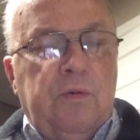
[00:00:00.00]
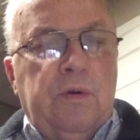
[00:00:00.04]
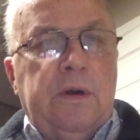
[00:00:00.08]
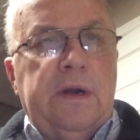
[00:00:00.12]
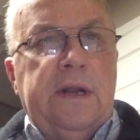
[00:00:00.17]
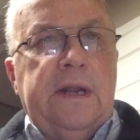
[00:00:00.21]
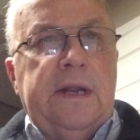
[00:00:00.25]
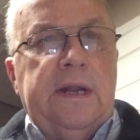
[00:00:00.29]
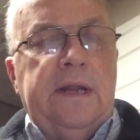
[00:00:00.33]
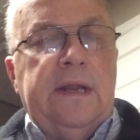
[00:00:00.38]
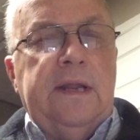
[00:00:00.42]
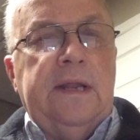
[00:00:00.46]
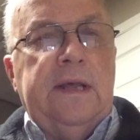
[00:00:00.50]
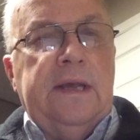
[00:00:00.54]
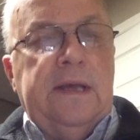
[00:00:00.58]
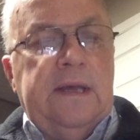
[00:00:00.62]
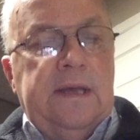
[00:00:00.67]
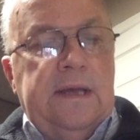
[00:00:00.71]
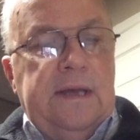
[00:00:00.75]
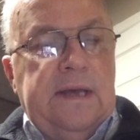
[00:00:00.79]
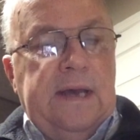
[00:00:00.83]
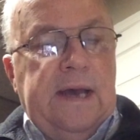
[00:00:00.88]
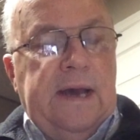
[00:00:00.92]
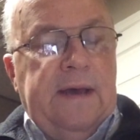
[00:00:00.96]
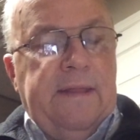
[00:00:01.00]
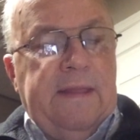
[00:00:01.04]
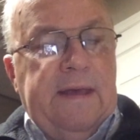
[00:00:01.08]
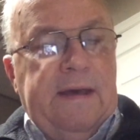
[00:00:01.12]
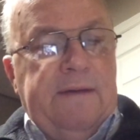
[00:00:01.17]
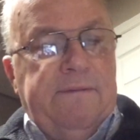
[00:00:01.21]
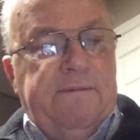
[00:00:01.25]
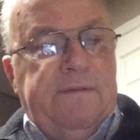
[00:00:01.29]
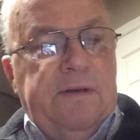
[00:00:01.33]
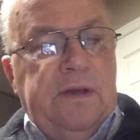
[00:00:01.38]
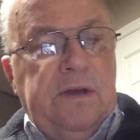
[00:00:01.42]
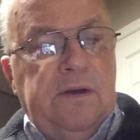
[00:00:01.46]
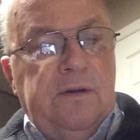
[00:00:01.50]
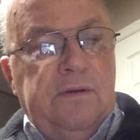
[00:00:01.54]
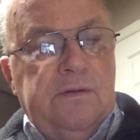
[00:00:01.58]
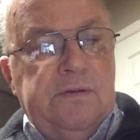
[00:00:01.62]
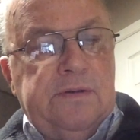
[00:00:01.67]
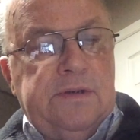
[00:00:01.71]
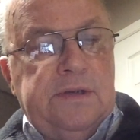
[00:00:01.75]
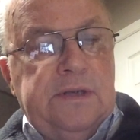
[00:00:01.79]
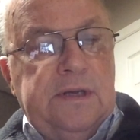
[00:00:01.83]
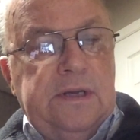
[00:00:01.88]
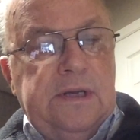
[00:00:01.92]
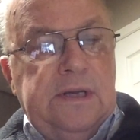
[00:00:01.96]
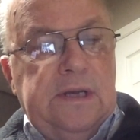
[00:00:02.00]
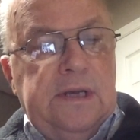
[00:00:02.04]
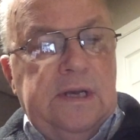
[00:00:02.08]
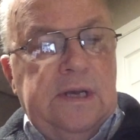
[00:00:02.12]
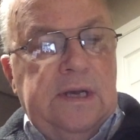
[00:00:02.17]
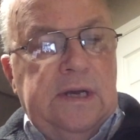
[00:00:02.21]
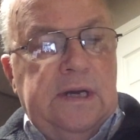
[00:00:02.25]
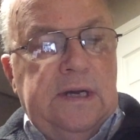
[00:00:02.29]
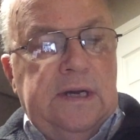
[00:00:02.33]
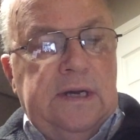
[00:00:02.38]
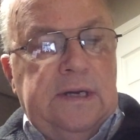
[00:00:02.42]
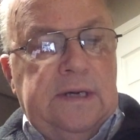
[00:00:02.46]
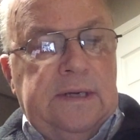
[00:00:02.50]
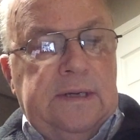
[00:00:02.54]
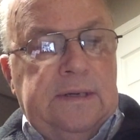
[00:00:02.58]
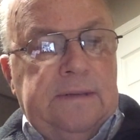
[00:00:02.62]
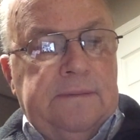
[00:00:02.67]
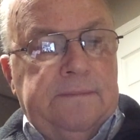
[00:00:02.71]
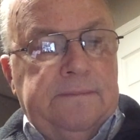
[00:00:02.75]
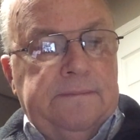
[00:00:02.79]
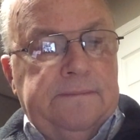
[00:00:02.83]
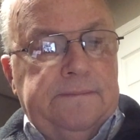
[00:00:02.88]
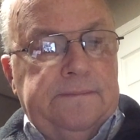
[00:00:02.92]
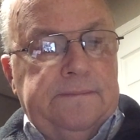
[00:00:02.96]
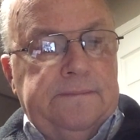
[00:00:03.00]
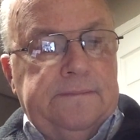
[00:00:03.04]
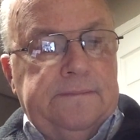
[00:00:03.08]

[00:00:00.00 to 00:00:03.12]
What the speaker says: one, and how that feels. You